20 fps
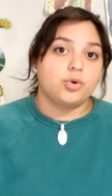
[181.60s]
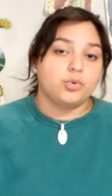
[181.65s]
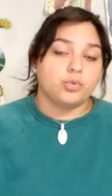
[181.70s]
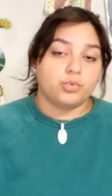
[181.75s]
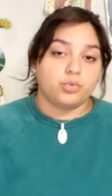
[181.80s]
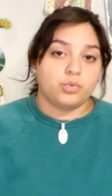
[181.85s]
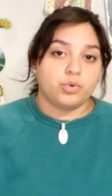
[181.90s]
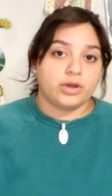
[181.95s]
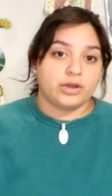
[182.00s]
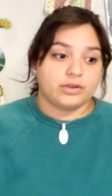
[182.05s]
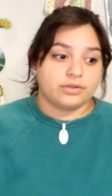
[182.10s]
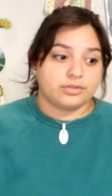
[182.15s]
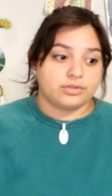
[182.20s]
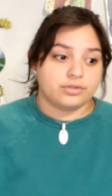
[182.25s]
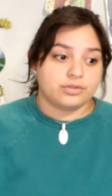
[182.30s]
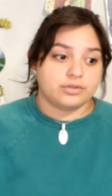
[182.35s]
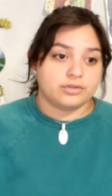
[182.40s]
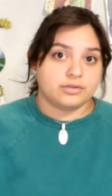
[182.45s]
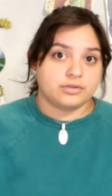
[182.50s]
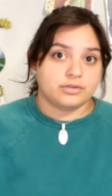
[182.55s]

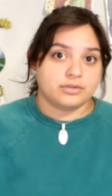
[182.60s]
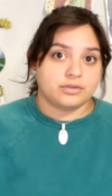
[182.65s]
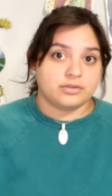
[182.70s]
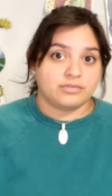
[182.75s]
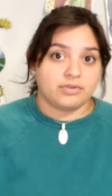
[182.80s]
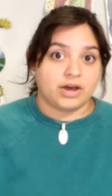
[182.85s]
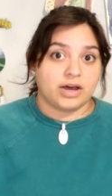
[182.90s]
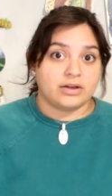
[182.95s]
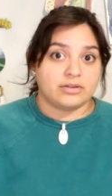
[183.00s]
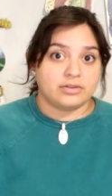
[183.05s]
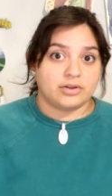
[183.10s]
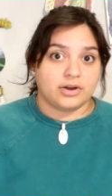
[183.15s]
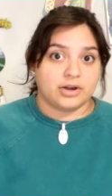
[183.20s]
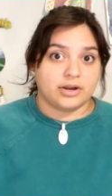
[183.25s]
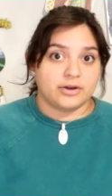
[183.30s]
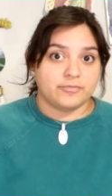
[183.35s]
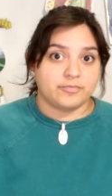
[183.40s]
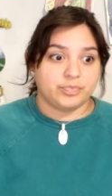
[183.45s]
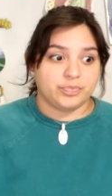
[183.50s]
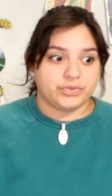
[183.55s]
with the
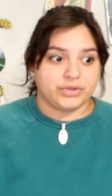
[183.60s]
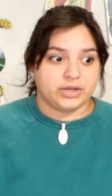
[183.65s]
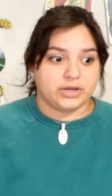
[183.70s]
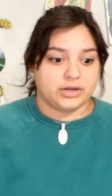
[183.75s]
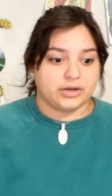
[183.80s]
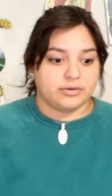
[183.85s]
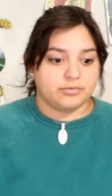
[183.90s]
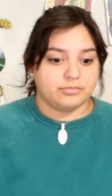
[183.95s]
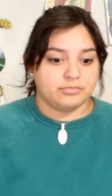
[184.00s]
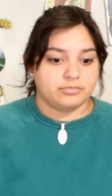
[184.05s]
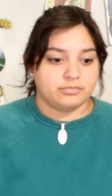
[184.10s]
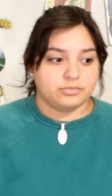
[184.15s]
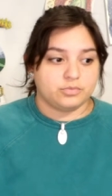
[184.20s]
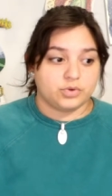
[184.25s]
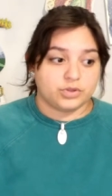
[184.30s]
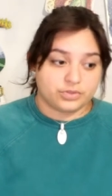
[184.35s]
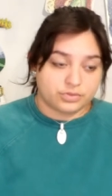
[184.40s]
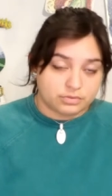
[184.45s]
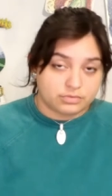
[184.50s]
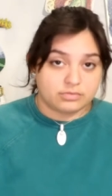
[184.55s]
Valar, um,
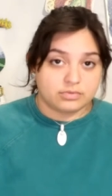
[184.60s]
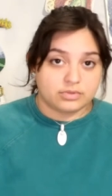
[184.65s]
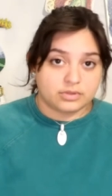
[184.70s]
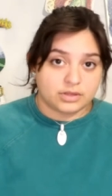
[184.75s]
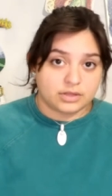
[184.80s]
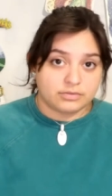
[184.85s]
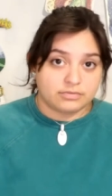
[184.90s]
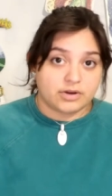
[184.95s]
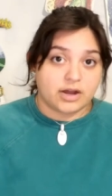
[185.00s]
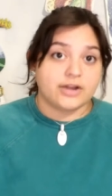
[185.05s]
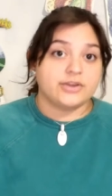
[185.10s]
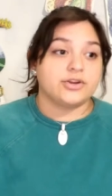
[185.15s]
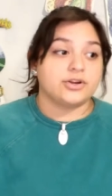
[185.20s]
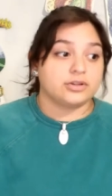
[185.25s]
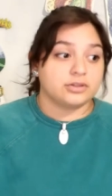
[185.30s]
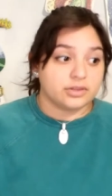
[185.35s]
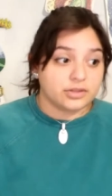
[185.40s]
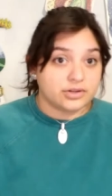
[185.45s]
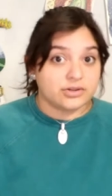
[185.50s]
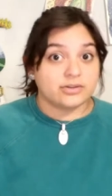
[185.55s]
with the
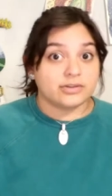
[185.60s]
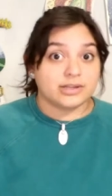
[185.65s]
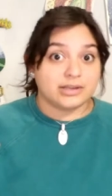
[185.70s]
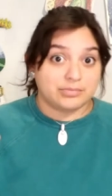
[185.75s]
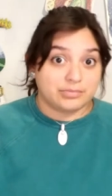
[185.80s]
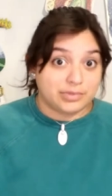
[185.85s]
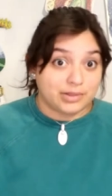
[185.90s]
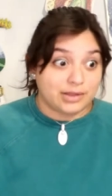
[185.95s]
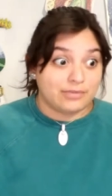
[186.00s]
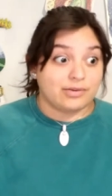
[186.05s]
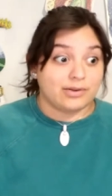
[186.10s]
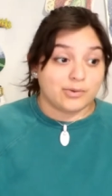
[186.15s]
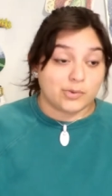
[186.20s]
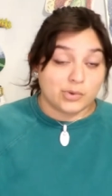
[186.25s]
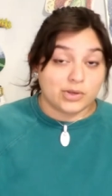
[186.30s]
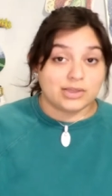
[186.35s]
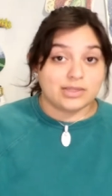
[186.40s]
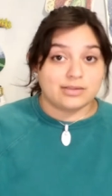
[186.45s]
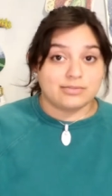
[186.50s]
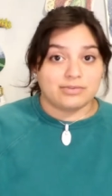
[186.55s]
Vanyar literally living
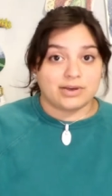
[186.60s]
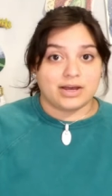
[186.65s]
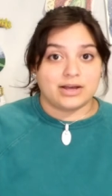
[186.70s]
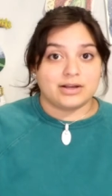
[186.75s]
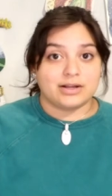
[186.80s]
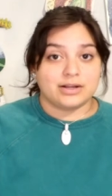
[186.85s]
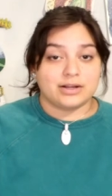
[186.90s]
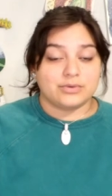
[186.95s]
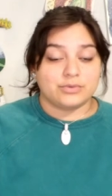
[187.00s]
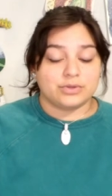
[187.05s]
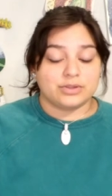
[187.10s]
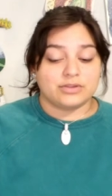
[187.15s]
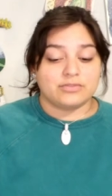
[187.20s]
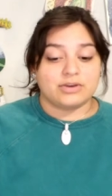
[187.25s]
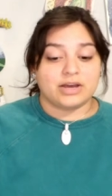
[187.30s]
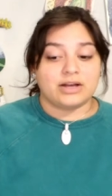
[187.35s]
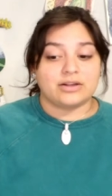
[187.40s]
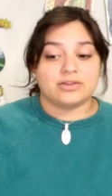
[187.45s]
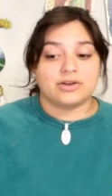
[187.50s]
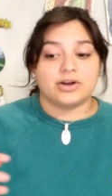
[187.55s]
with the Val- with the
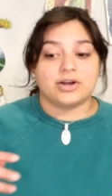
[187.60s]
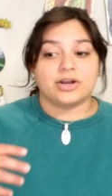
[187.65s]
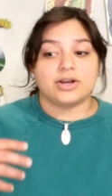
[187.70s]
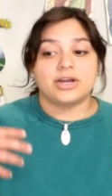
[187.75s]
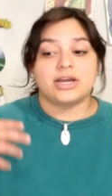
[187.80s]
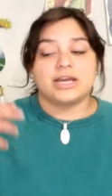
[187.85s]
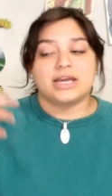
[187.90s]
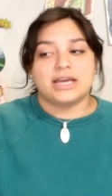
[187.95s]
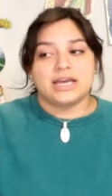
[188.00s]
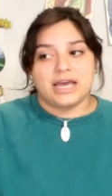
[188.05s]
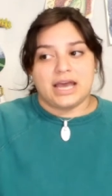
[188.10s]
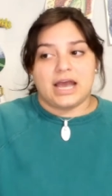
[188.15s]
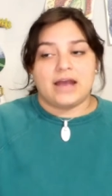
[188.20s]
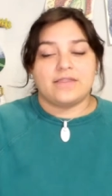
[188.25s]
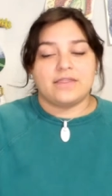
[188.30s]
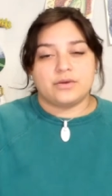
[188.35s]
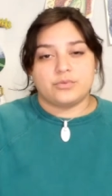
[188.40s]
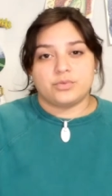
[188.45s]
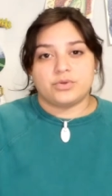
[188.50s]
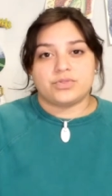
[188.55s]
Valar,
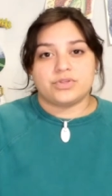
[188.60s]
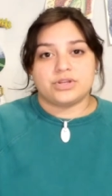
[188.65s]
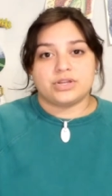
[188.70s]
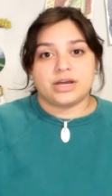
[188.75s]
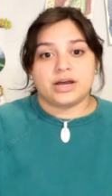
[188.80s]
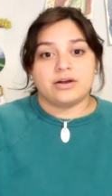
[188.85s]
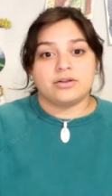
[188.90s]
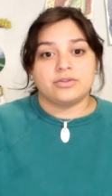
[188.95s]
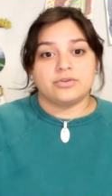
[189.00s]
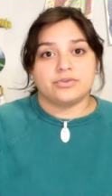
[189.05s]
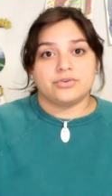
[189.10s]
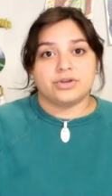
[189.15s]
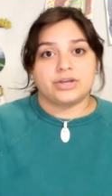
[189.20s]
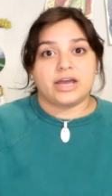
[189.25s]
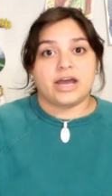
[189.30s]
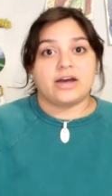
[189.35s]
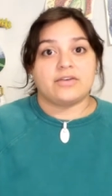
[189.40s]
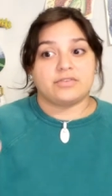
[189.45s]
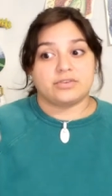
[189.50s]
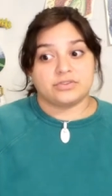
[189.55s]
and then with the
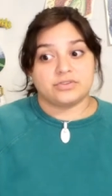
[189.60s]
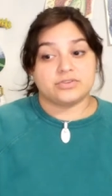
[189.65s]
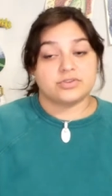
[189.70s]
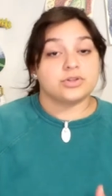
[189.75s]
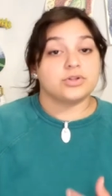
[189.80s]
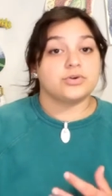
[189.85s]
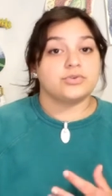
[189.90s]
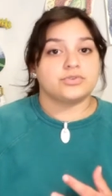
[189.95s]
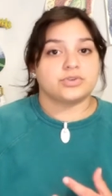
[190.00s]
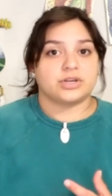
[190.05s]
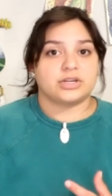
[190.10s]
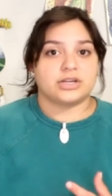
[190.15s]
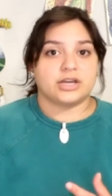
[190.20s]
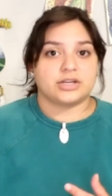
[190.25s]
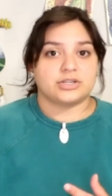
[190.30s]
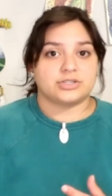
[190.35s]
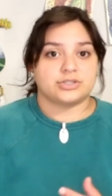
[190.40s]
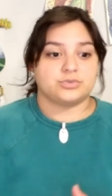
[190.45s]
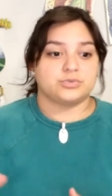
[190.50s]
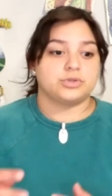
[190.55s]
Teleri having this close
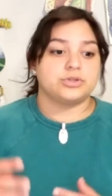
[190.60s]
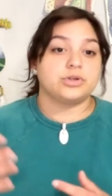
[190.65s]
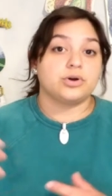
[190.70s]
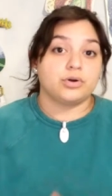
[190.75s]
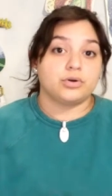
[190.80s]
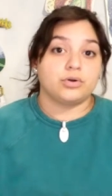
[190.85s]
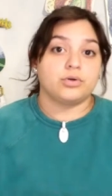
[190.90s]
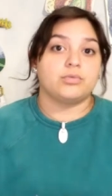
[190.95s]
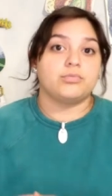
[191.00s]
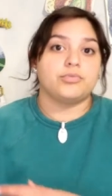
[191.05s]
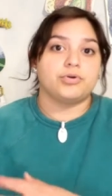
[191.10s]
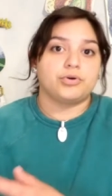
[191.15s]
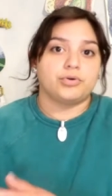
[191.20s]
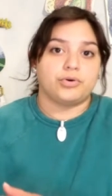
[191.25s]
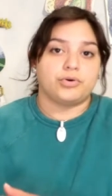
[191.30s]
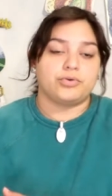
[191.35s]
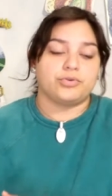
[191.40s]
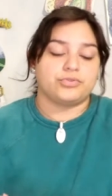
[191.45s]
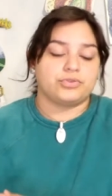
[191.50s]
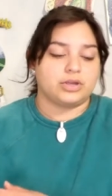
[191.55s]
connection with
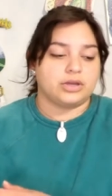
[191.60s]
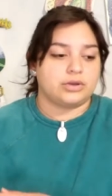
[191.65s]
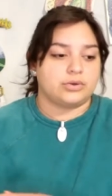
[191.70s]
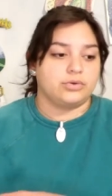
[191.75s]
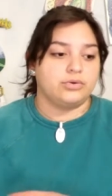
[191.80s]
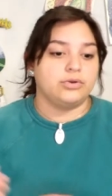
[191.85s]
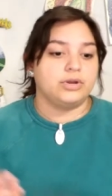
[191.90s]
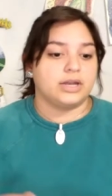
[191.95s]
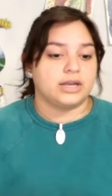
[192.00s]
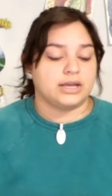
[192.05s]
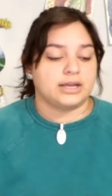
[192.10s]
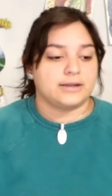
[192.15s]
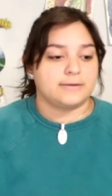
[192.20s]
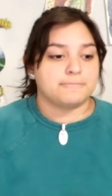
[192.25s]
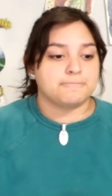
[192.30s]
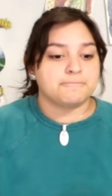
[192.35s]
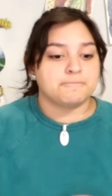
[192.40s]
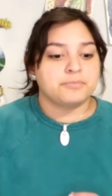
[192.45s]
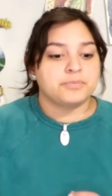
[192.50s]
Ulmo, Ossë, and Uinen.